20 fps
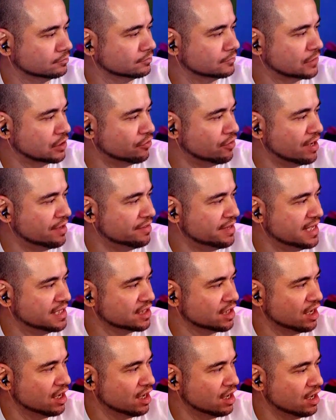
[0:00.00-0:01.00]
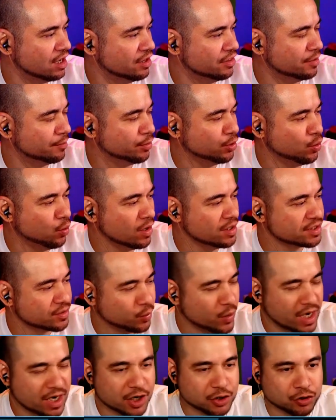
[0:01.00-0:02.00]
Alright, these are the blue ones.
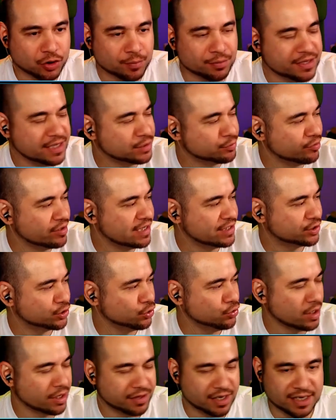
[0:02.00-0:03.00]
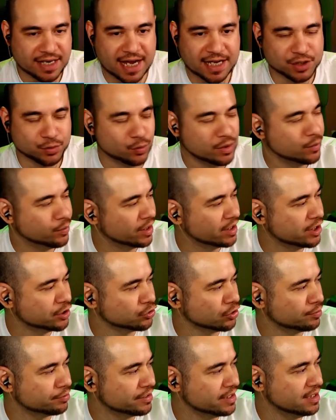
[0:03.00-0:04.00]
We're going to drop these really soon. I think next week we're going to
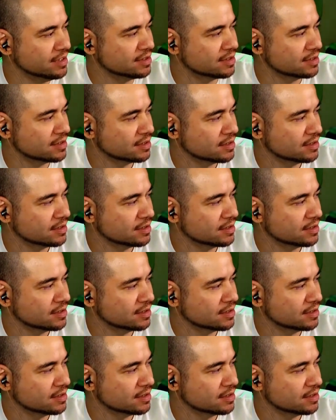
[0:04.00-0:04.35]
drop these.